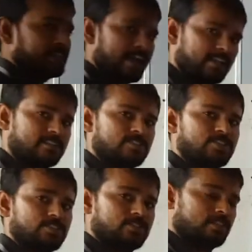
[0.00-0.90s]

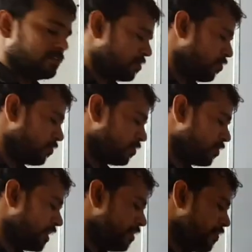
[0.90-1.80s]
characteristics of,
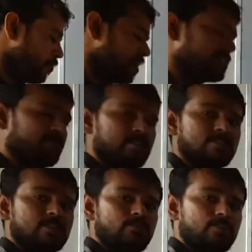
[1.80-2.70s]
okay, y square
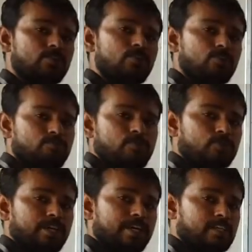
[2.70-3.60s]
is equal to
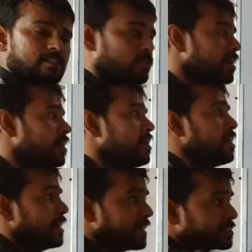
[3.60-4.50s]
4ax. Okay,
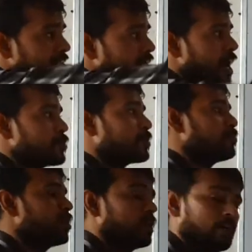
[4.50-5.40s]
next,
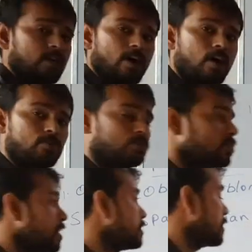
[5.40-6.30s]
hyperbola. How to
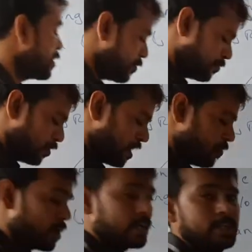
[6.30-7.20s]
draw this hyperbola?
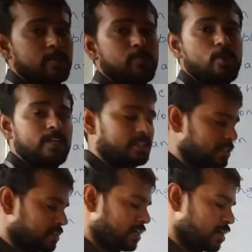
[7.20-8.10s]
What are the important
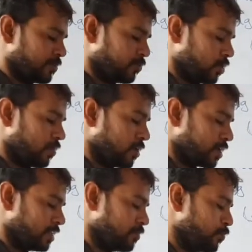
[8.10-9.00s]
things in hyperbola? What
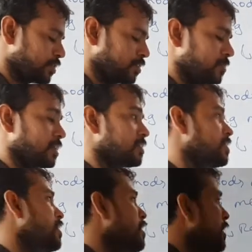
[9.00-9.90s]
are the important
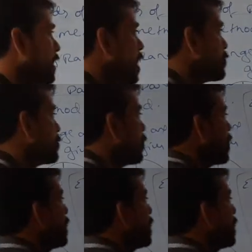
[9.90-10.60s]
methods? In hyperbola